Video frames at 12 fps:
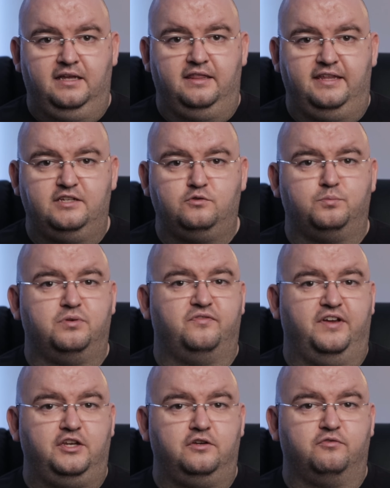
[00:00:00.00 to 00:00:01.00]
These will
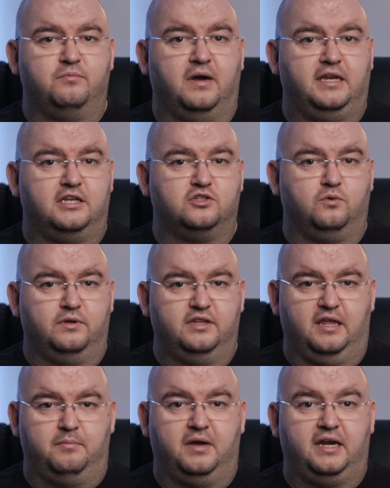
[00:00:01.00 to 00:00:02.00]
prevent you from uninstalling
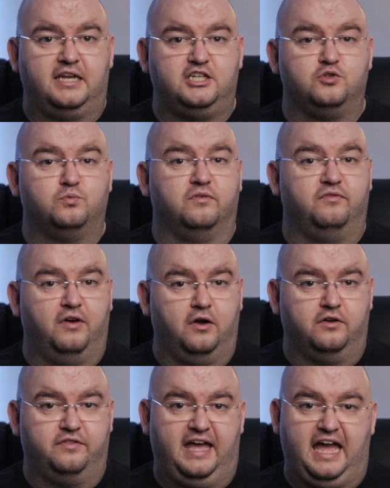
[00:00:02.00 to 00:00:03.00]
them unless you
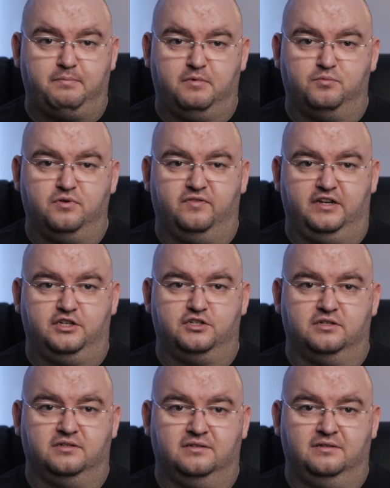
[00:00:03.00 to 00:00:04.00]
revoke their admin privilege.